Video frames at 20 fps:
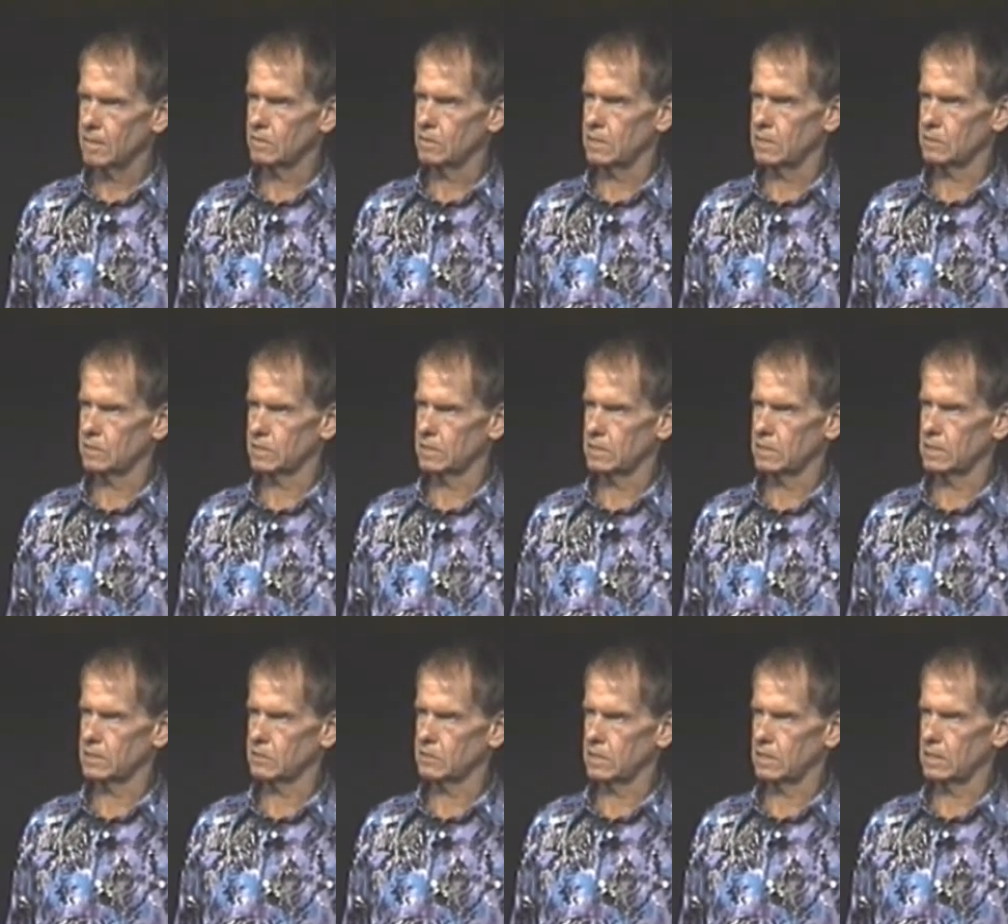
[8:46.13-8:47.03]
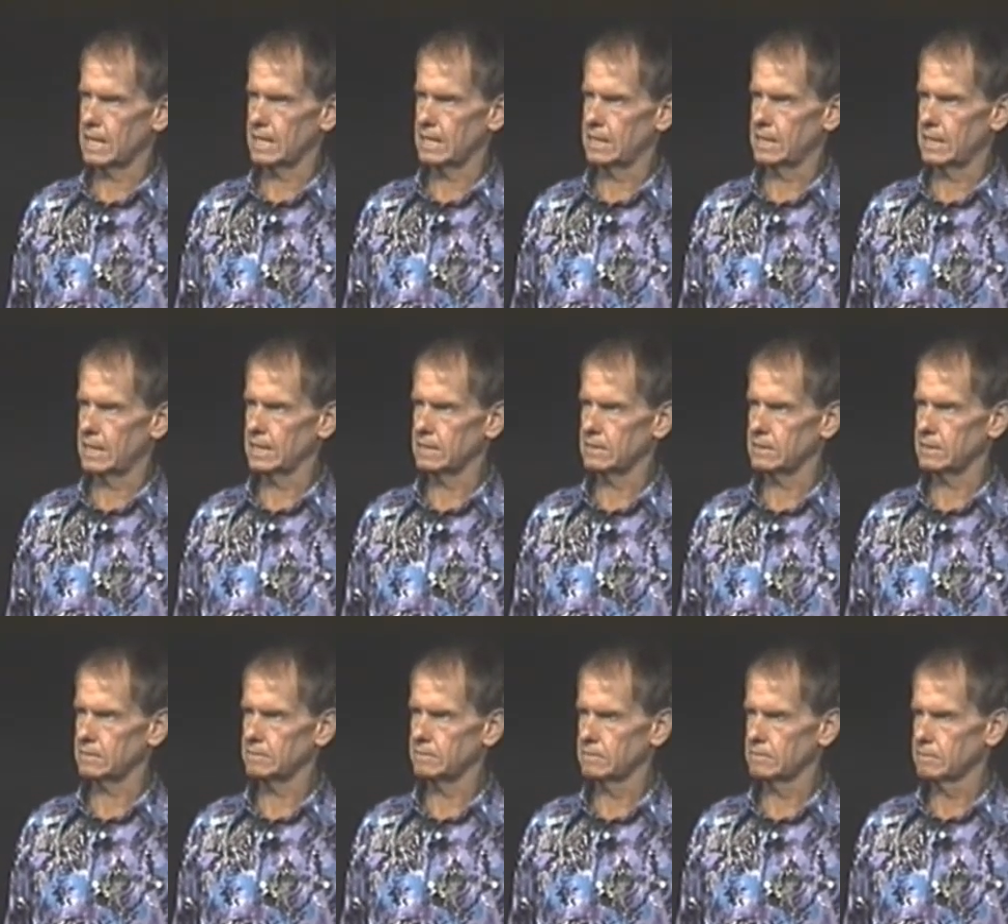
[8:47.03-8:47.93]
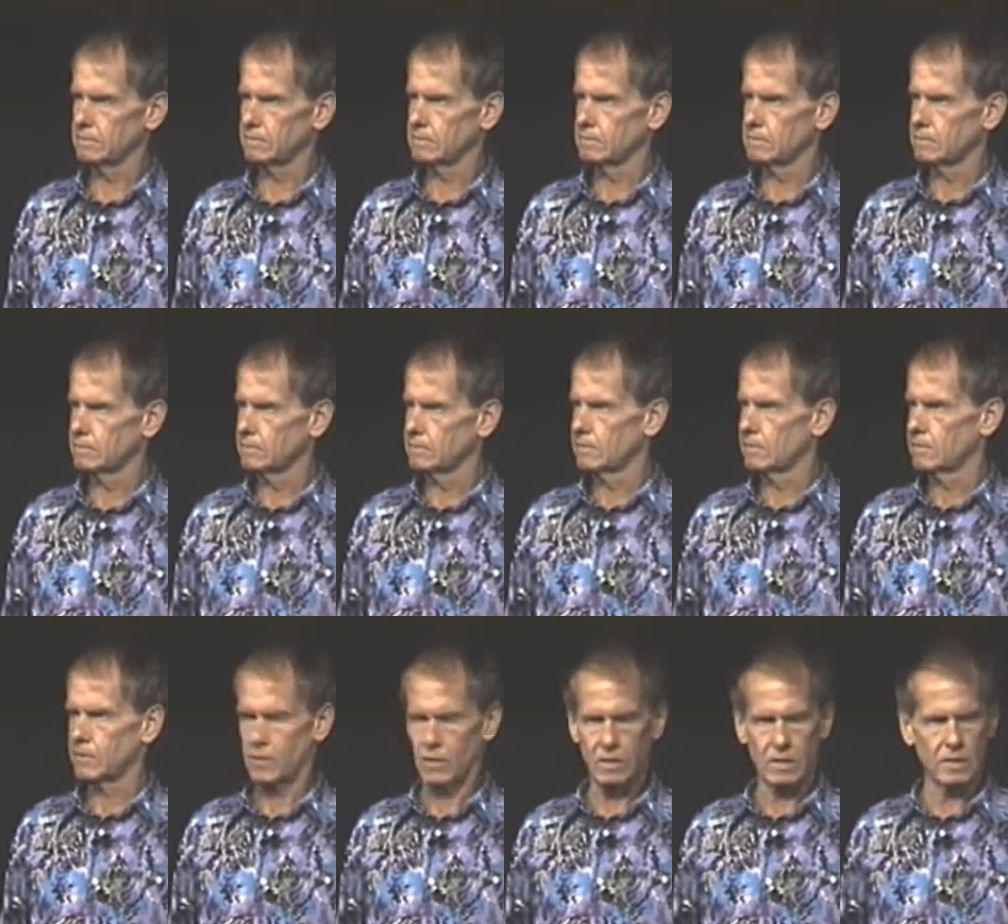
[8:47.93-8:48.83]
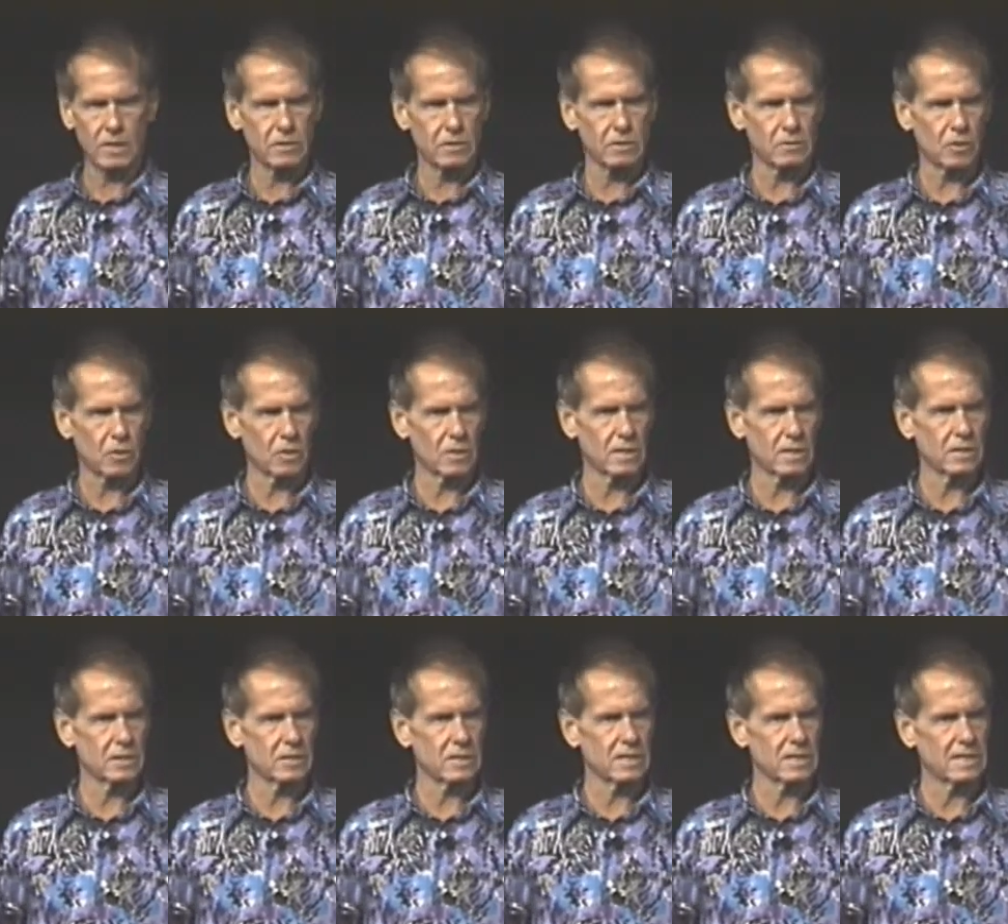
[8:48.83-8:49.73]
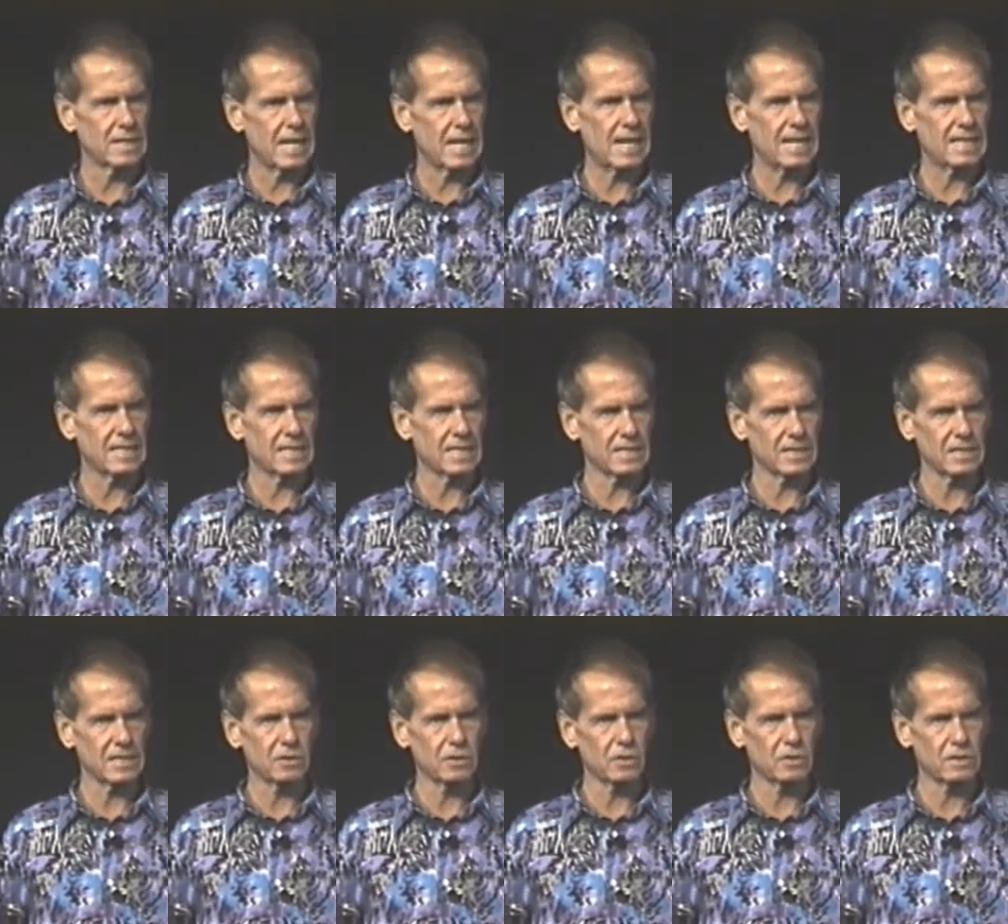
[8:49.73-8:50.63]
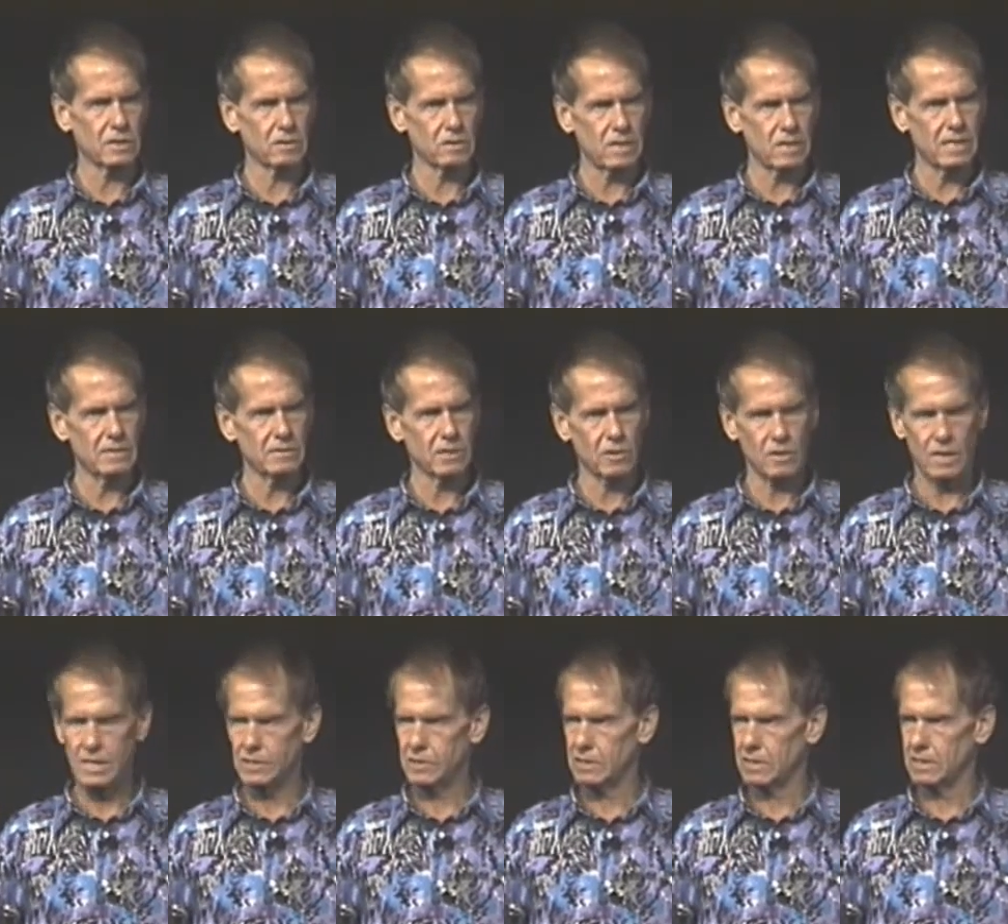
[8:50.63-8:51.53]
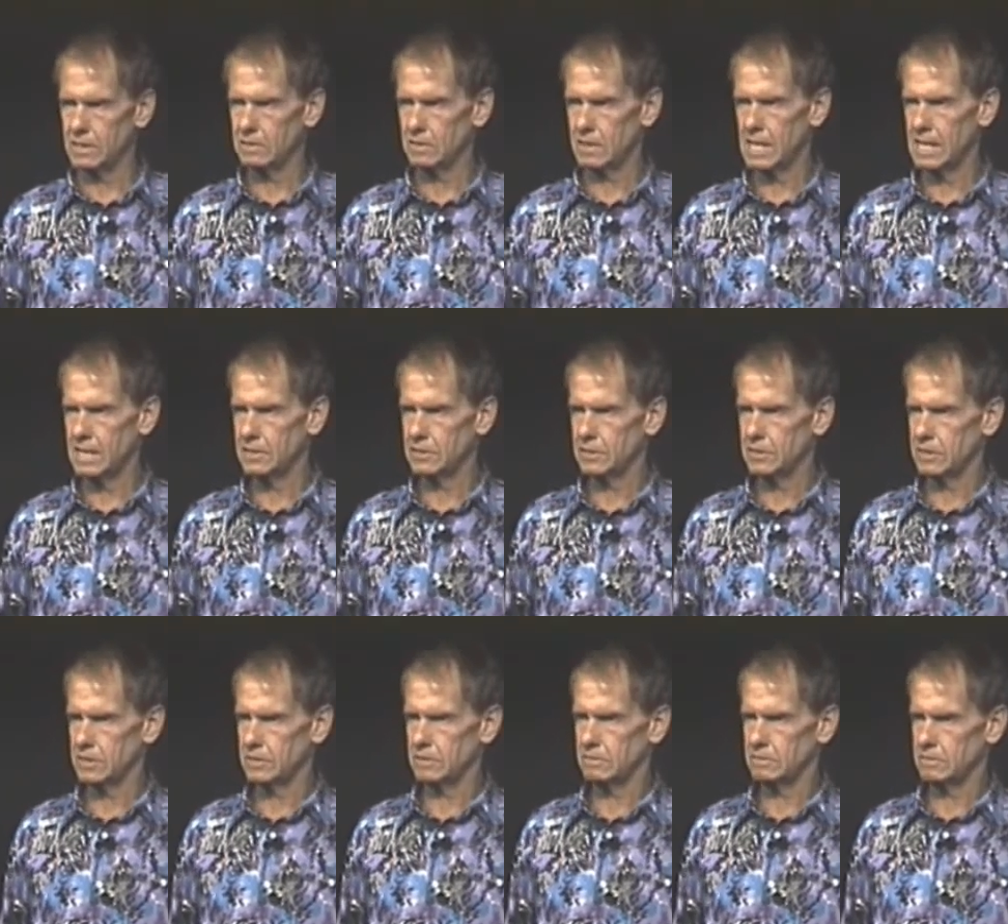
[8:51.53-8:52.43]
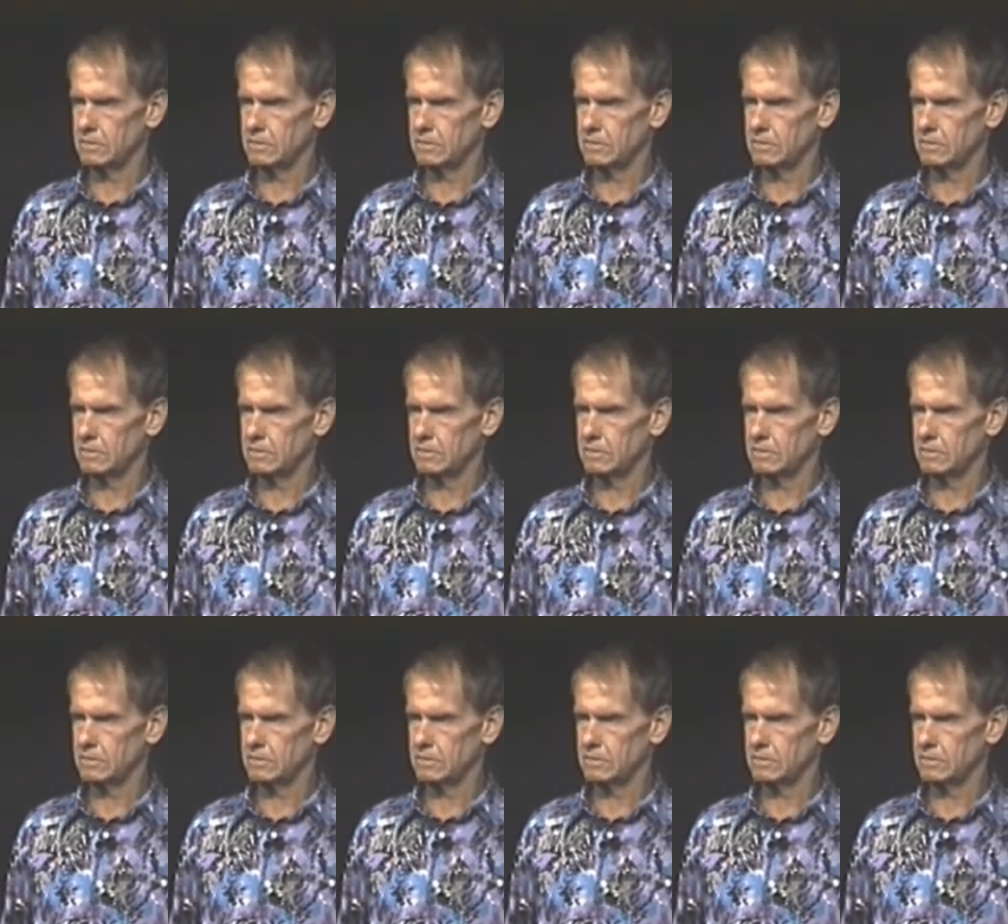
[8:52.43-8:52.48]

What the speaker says: when it was in its real heyday in the 30s or 40s, and the idea that they were going to leave the great city of lights, the